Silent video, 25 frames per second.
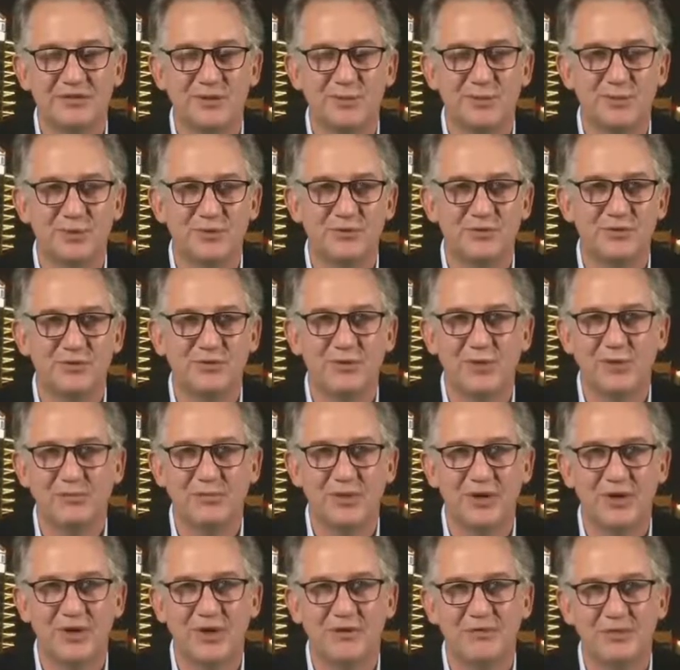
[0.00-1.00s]
supposed to form a
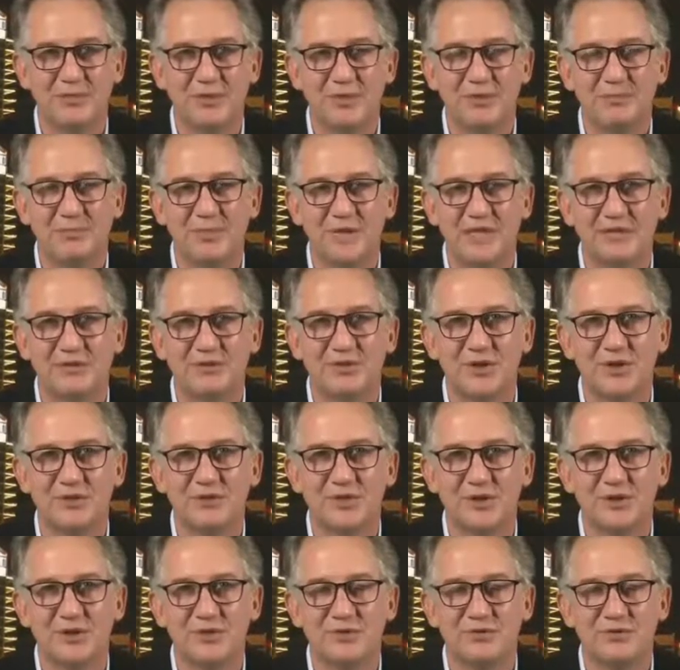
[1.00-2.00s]
government based on the
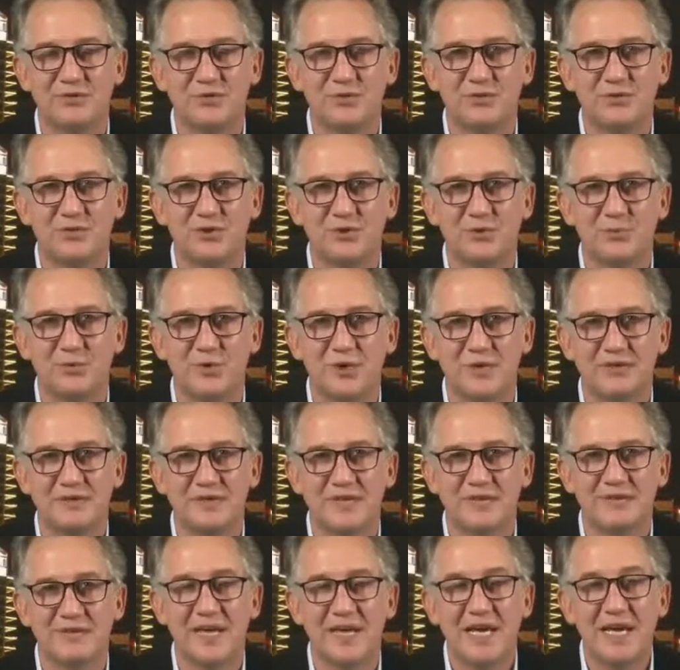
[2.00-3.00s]
constitutional process.